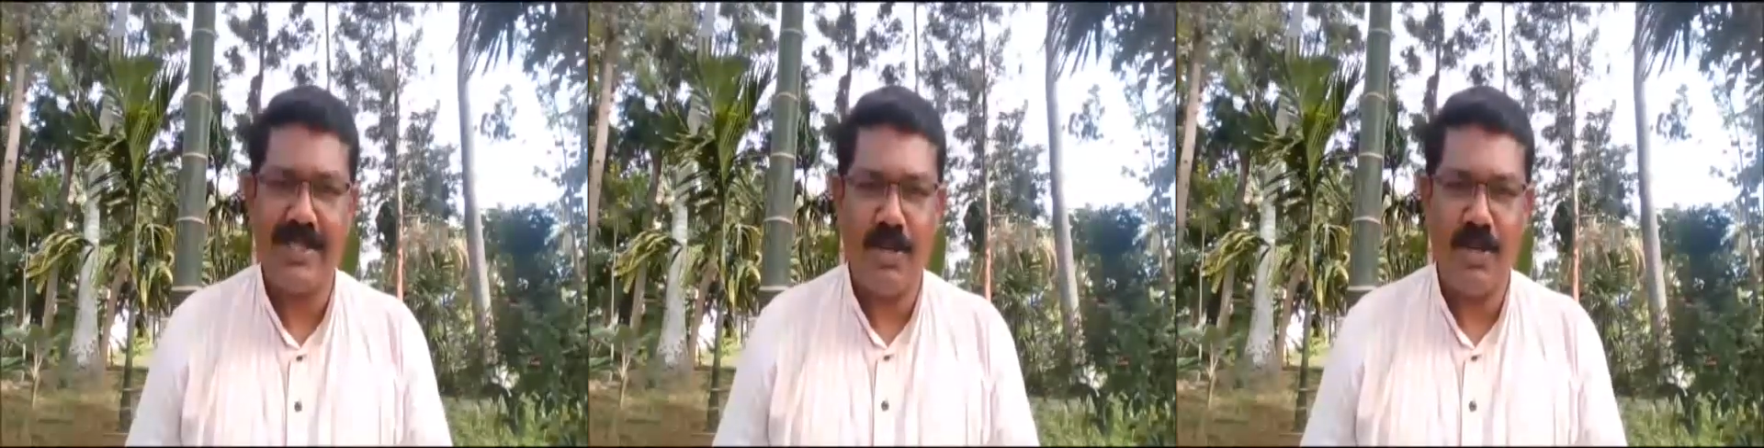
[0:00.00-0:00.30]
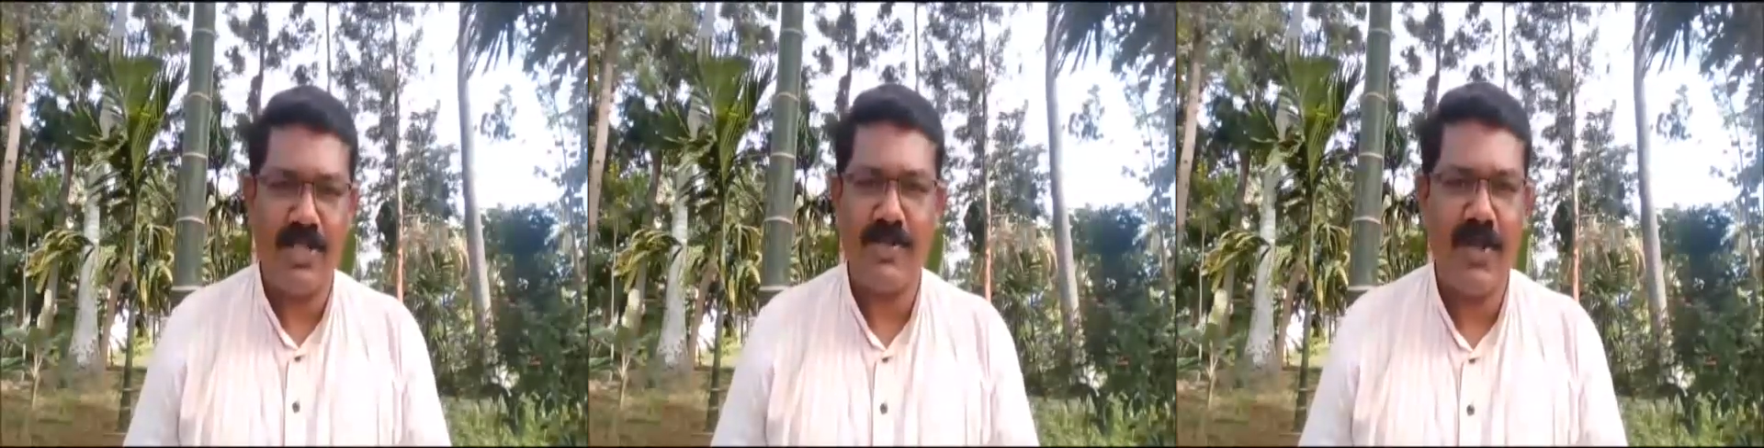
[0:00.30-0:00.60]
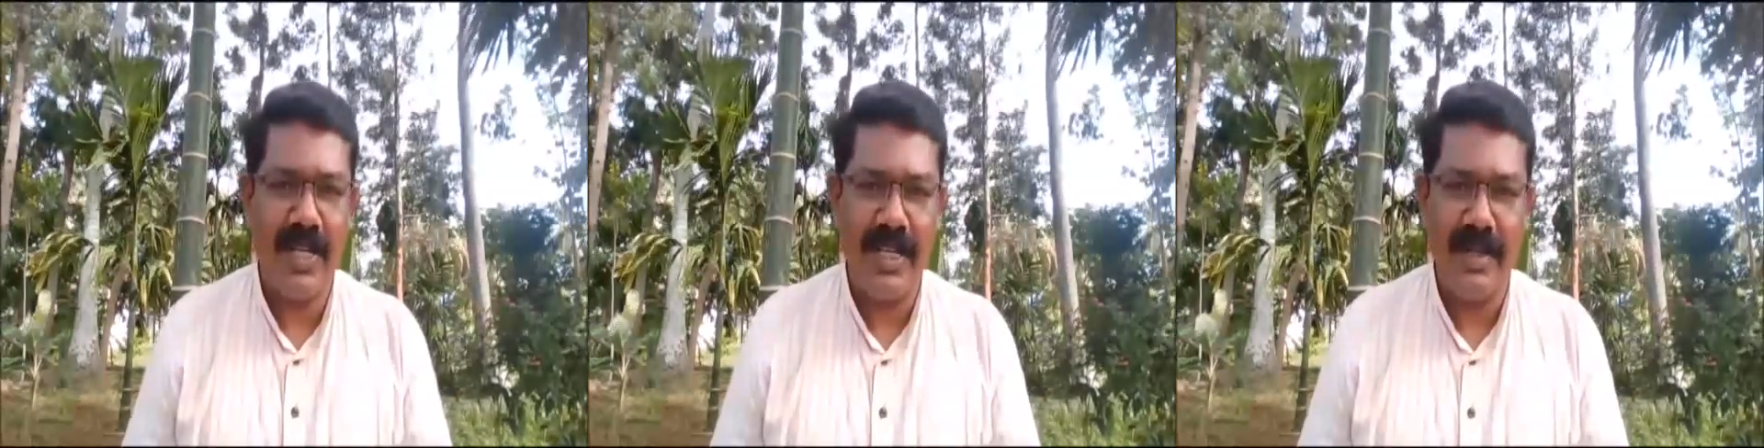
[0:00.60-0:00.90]
His thought is
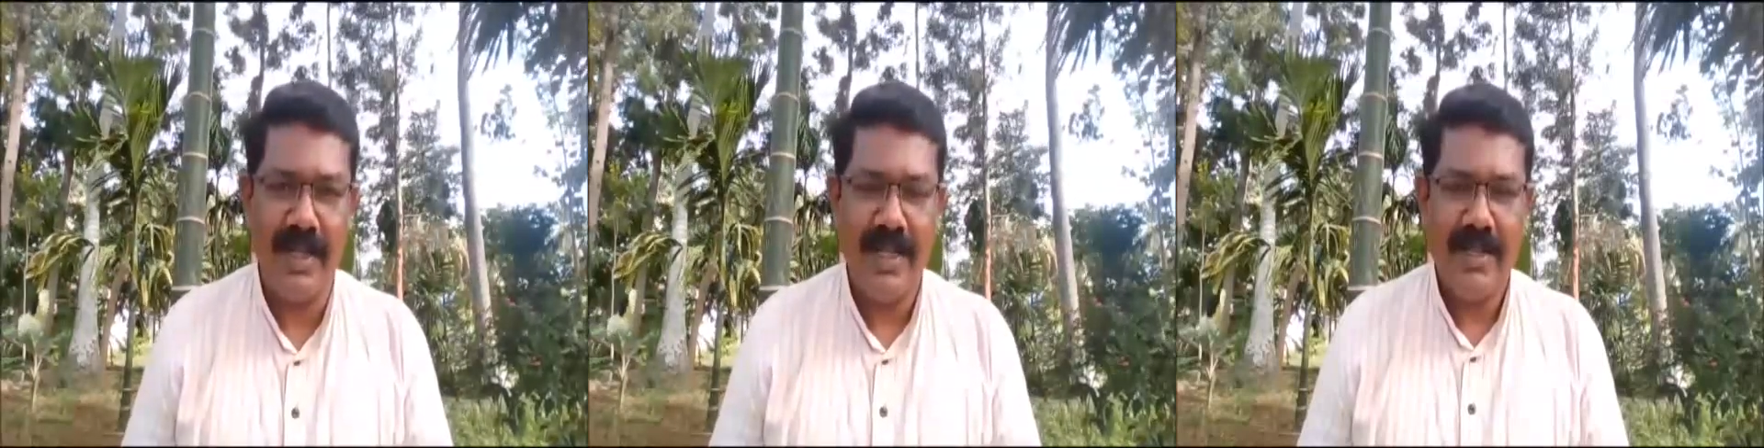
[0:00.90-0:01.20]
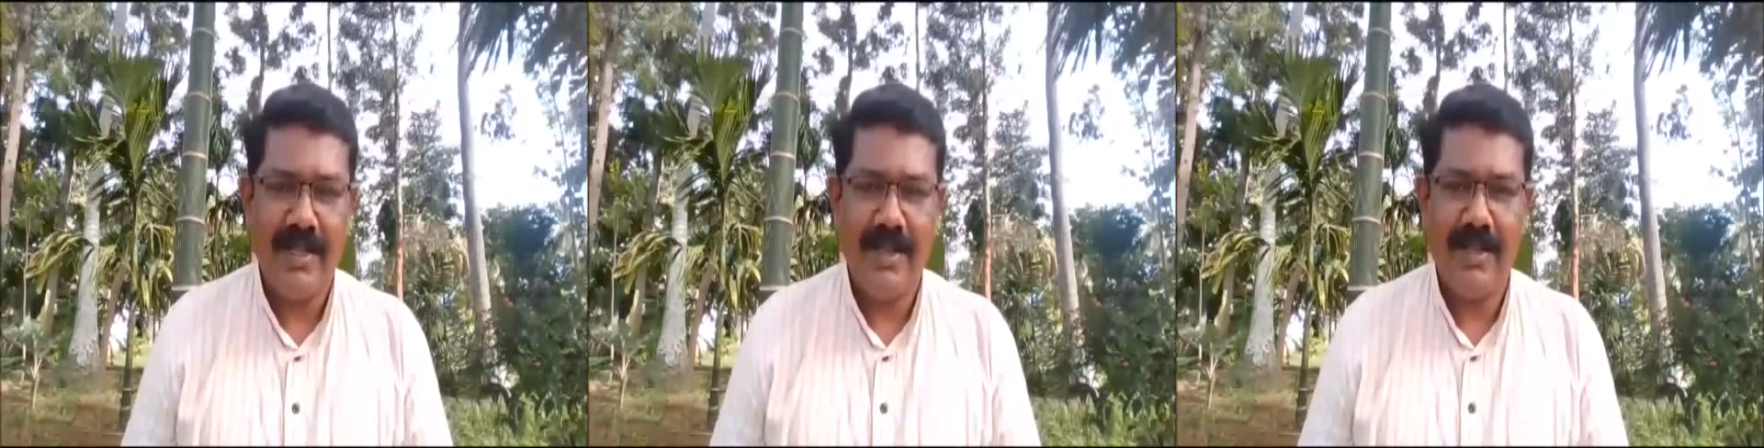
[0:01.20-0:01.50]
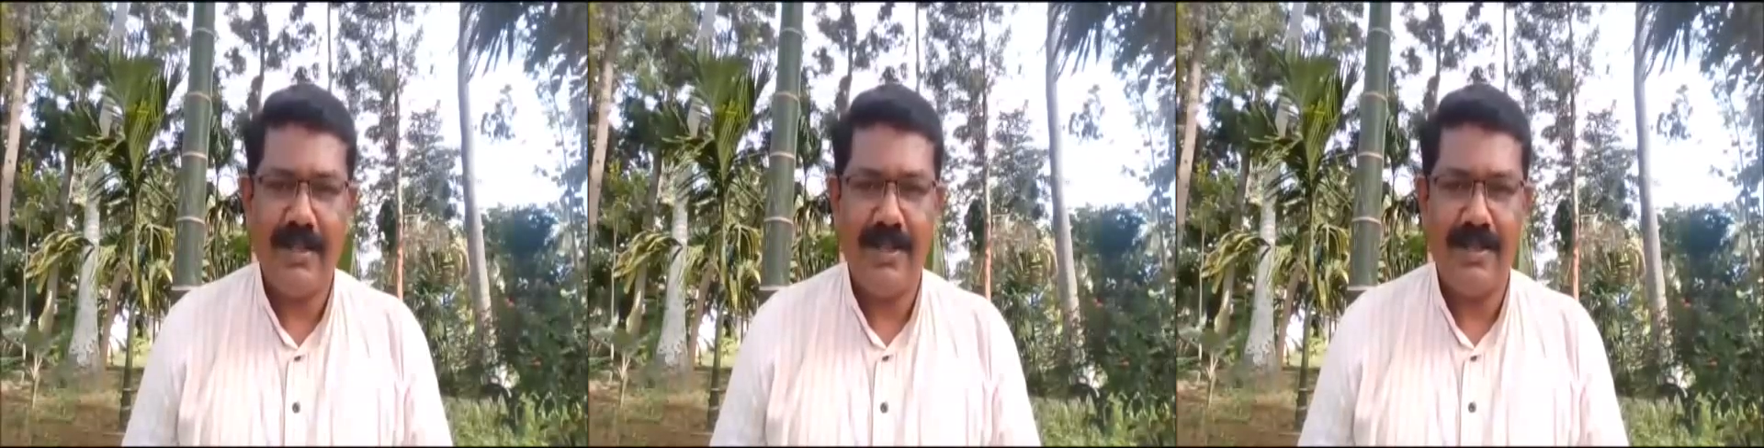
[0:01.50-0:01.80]
very
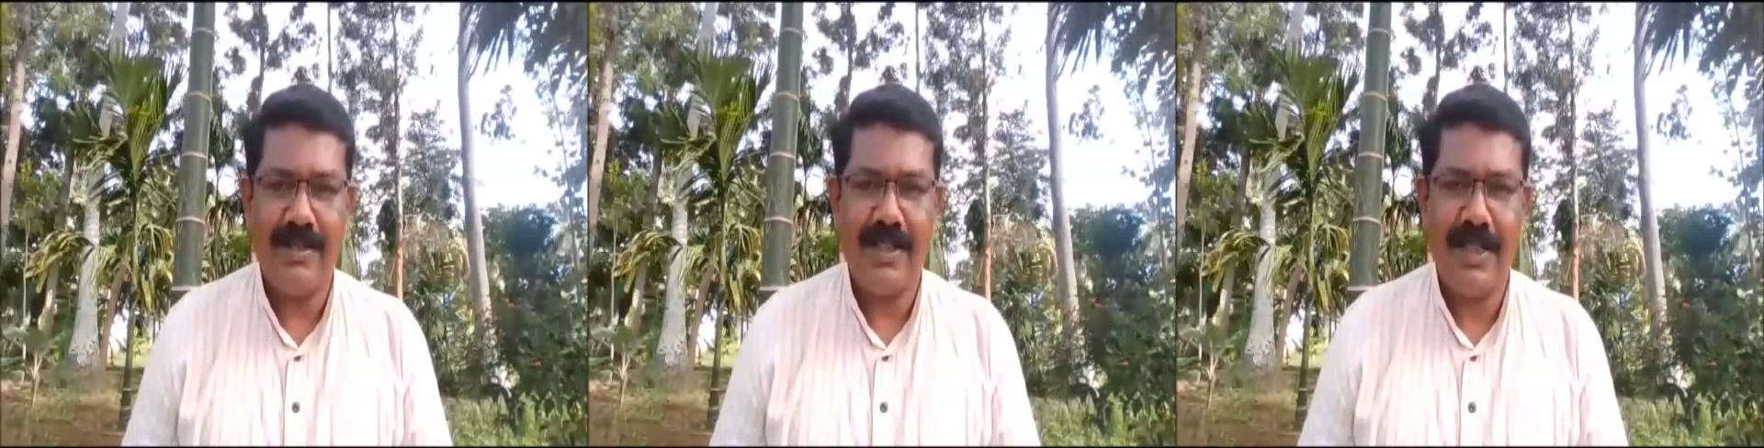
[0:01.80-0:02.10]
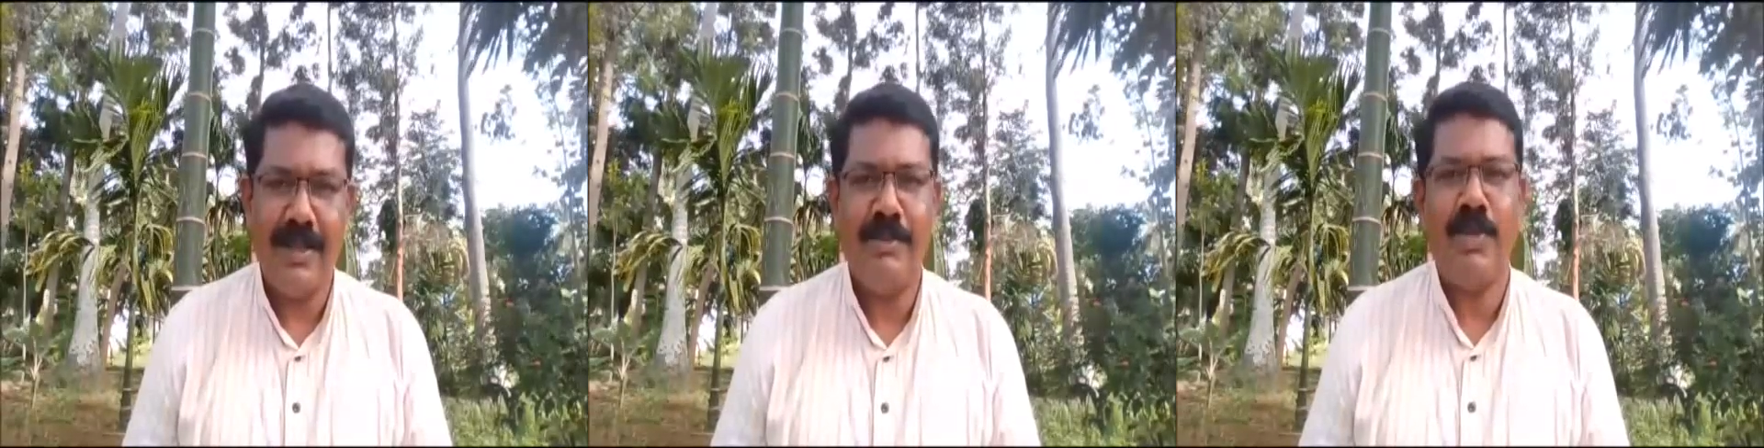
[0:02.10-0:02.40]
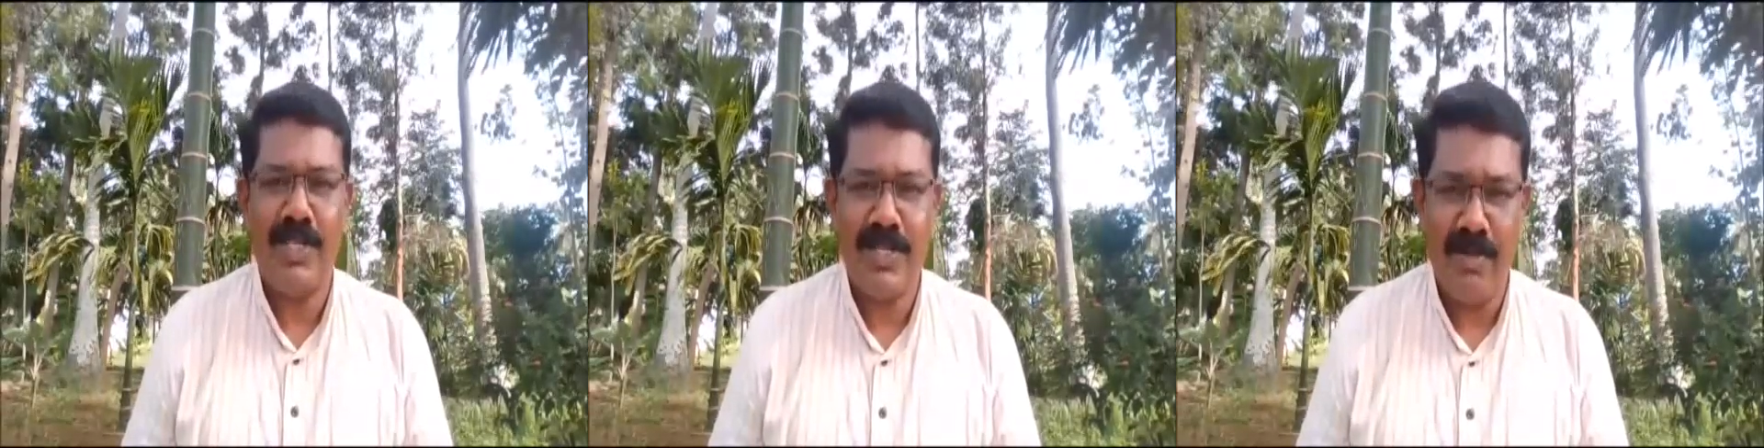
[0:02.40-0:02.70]
uh,
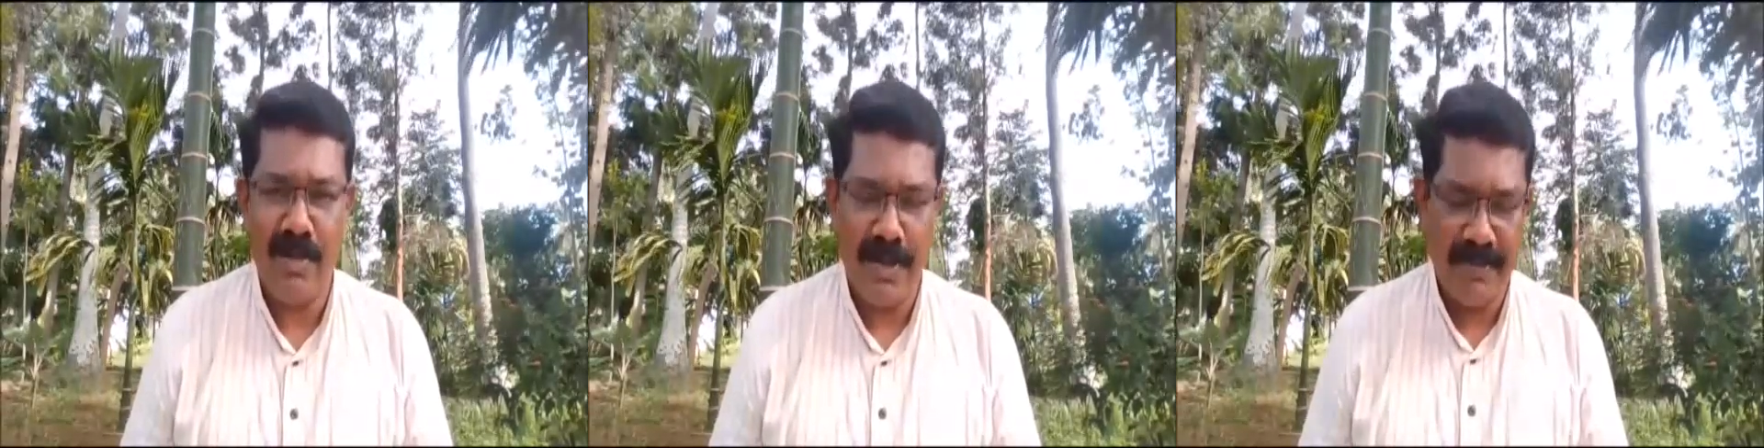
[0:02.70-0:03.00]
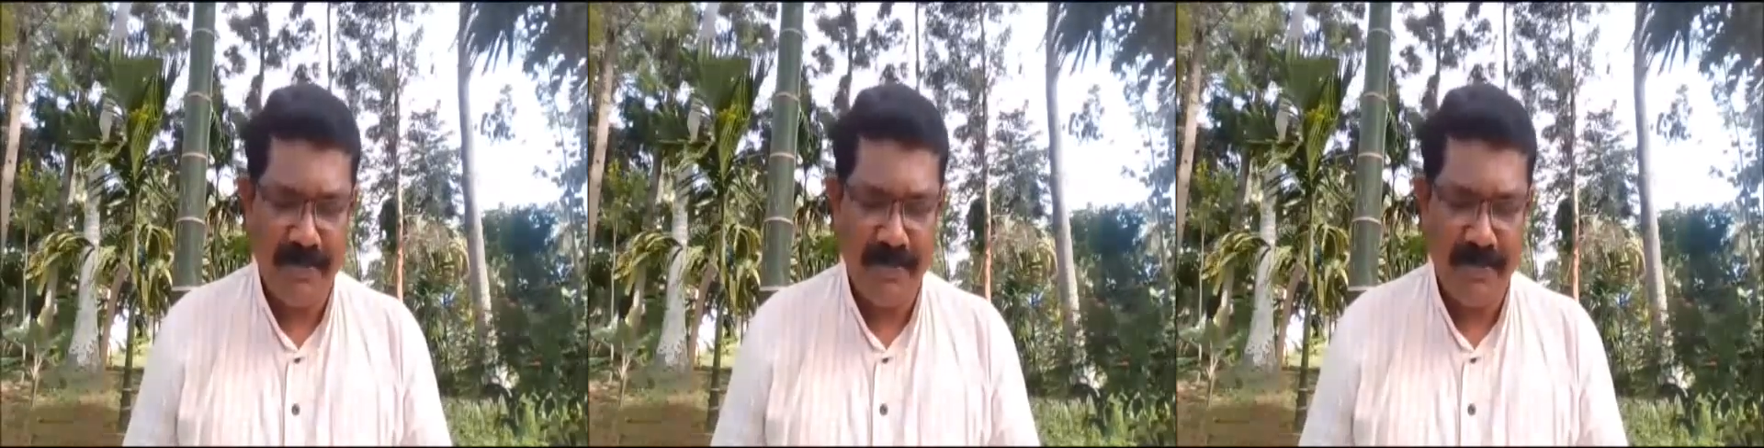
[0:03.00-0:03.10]
influenced by.